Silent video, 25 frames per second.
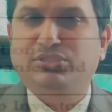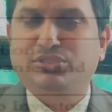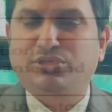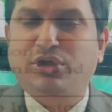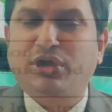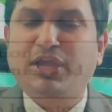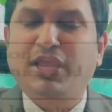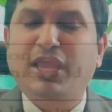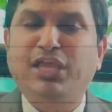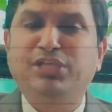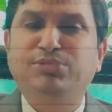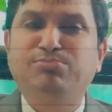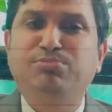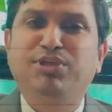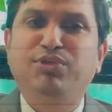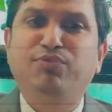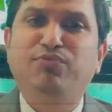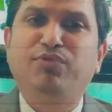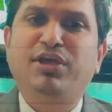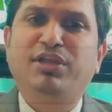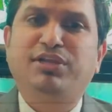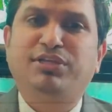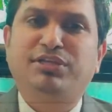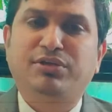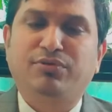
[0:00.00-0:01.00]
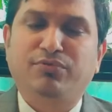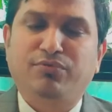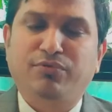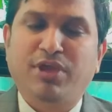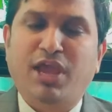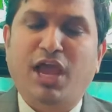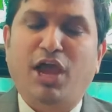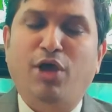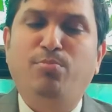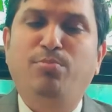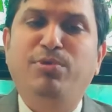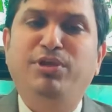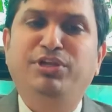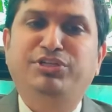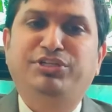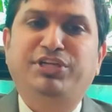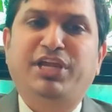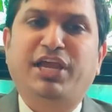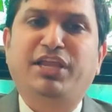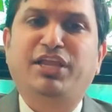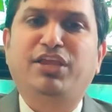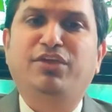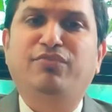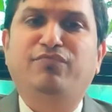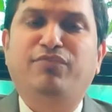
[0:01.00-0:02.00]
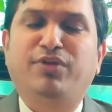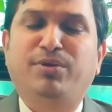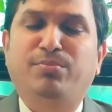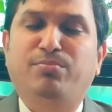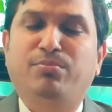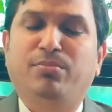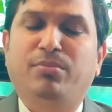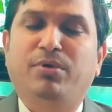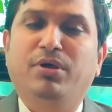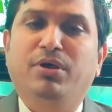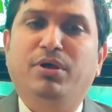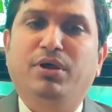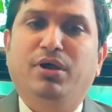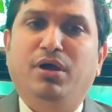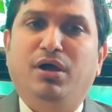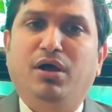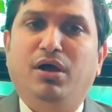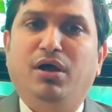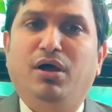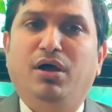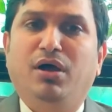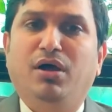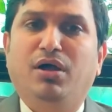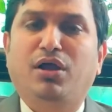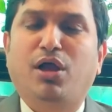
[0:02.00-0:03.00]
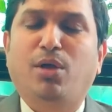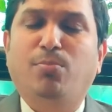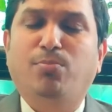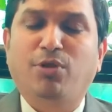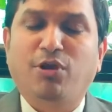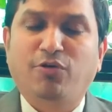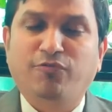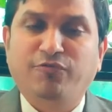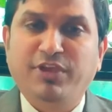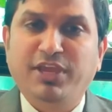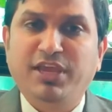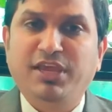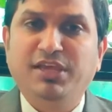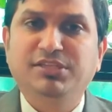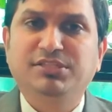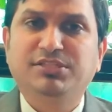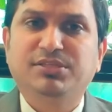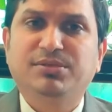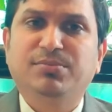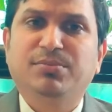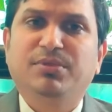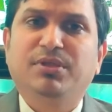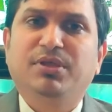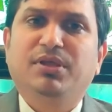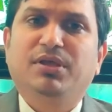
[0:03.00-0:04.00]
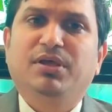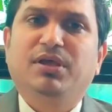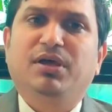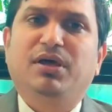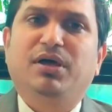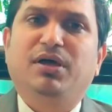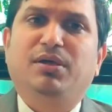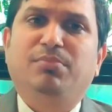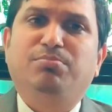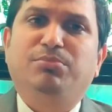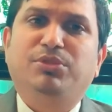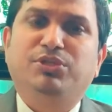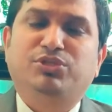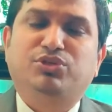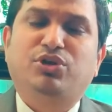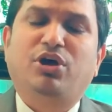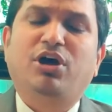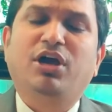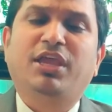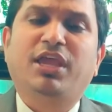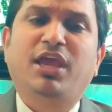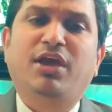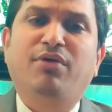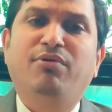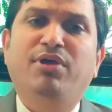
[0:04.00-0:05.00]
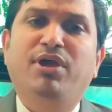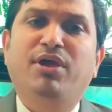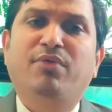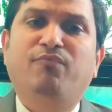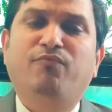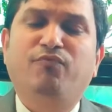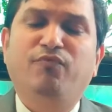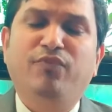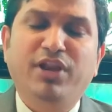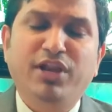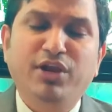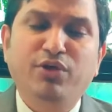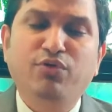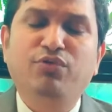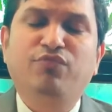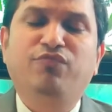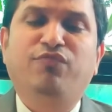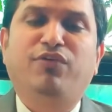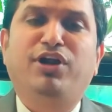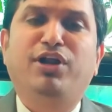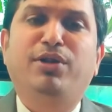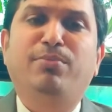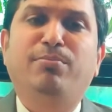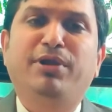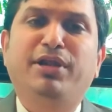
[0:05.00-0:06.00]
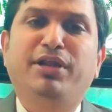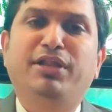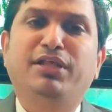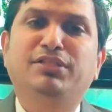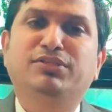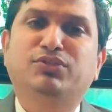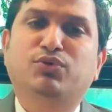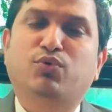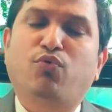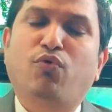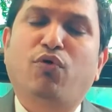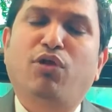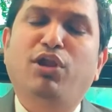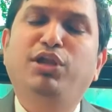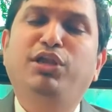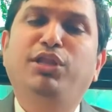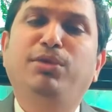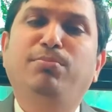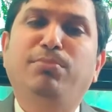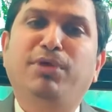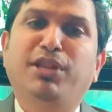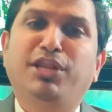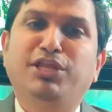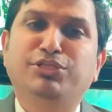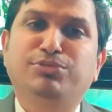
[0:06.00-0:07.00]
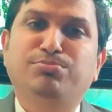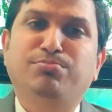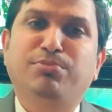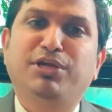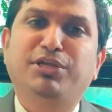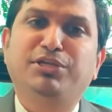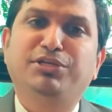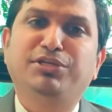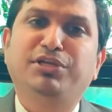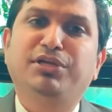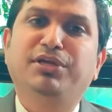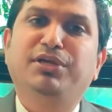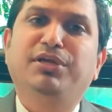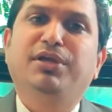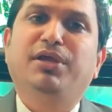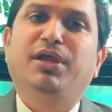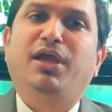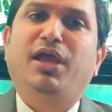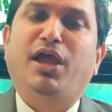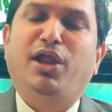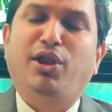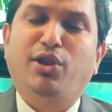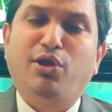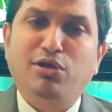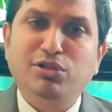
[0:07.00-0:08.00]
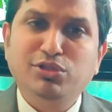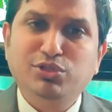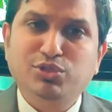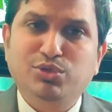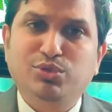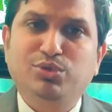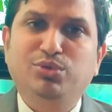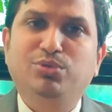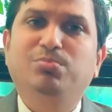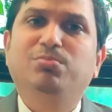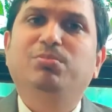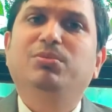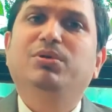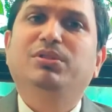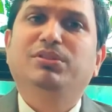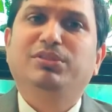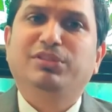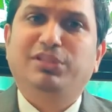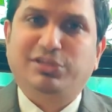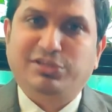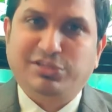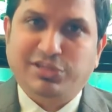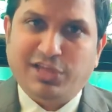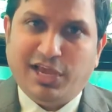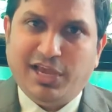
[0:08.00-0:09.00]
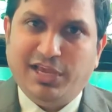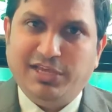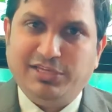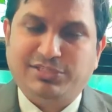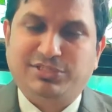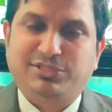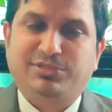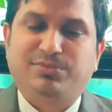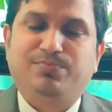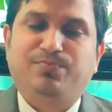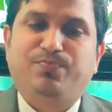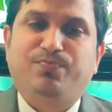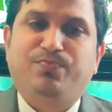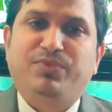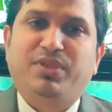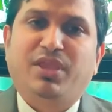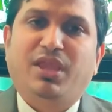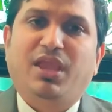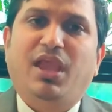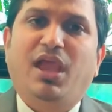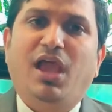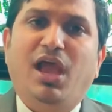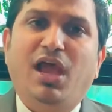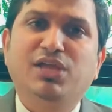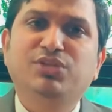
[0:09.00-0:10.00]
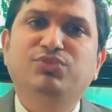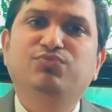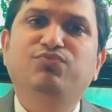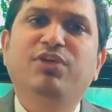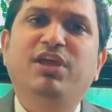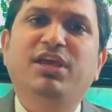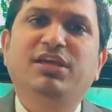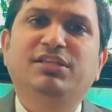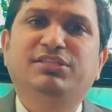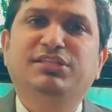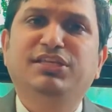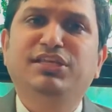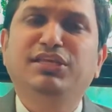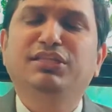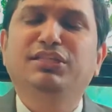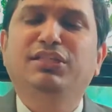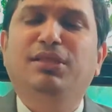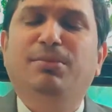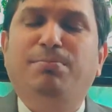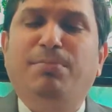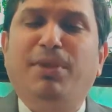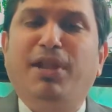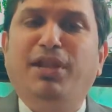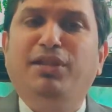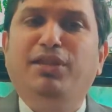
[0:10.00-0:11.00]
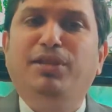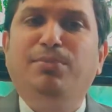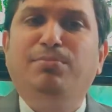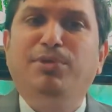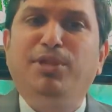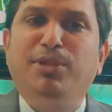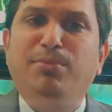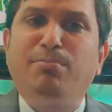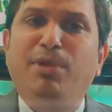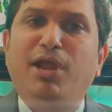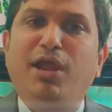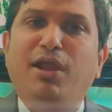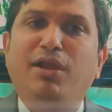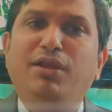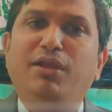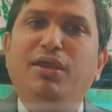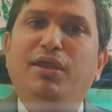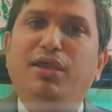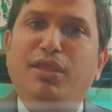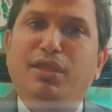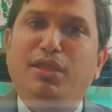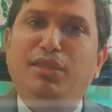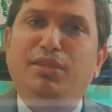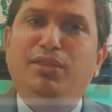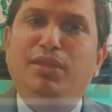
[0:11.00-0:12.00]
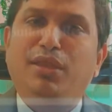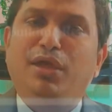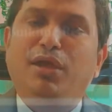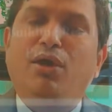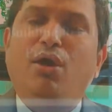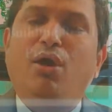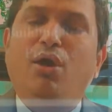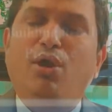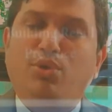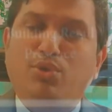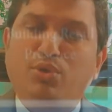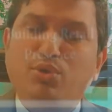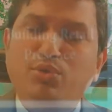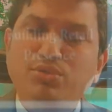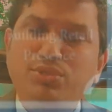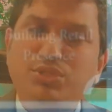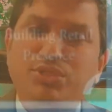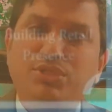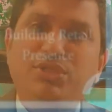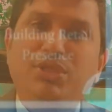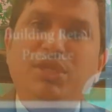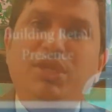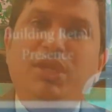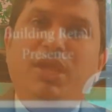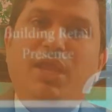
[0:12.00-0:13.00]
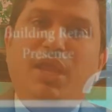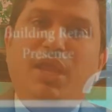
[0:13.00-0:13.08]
has been we have been tracking from a couple of years. The stock have a very good fundamentals, quality management, and also the tires. As we are seeing the pent up demand in autos, and